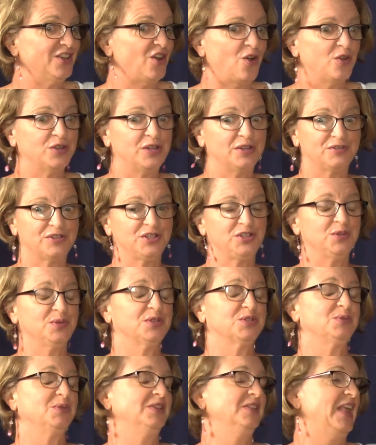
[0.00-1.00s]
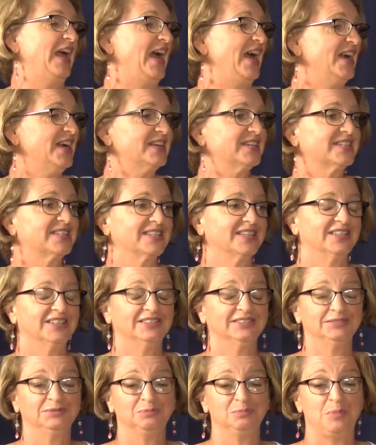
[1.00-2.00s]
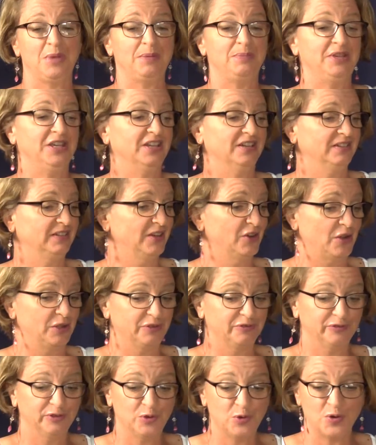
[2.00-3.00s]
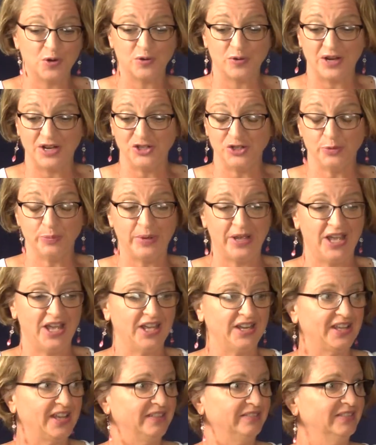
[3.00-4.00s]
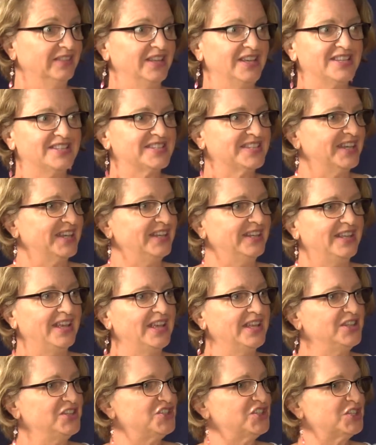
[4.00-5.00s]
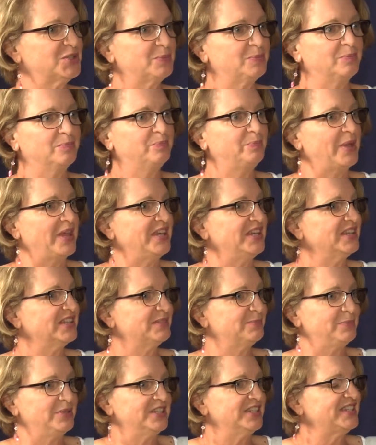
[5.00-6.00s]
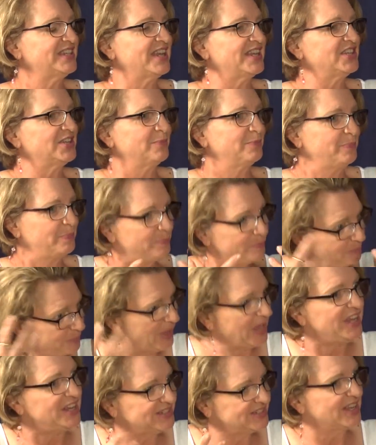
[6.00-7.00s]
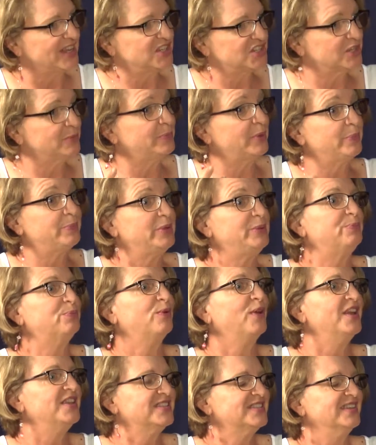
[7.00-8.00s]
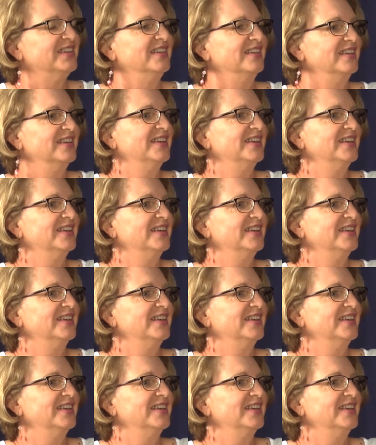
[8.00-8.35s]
you have to do is relax, maybe on the floor or on your bed, and listen, and just pay attention, but be present